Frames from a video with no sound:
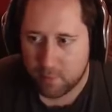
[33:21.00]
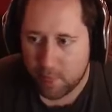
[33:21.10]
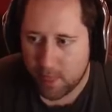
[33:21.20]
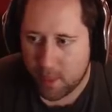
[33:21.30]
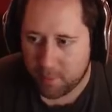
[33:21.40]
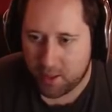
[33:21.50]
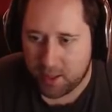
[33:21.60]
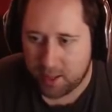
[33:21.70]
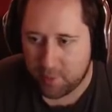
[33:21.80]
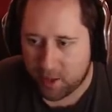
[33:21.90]
I'm going to
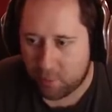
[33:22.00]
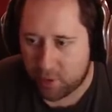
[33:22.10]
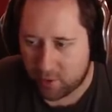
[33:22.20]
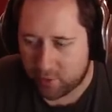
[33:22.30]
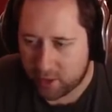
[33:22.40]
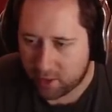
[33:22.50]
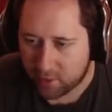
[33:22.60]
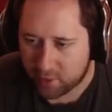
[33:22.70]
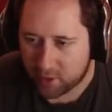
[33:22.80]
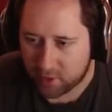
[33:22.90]
let them get on with it for now
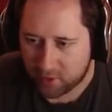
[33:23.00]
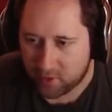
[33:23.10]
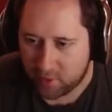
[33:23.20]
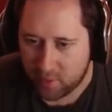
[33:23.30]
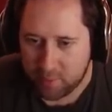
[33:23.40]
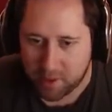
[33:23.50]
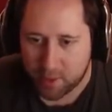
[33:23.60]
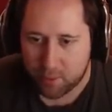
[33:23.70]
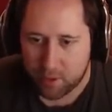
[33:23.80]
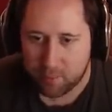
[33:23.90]
because there doesn't seem to be a big
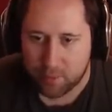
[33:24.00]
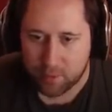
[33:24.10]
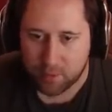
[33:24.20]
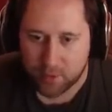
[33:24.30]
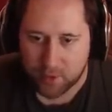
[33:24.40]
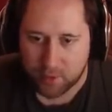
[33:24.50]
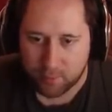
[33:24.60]
threat, but still.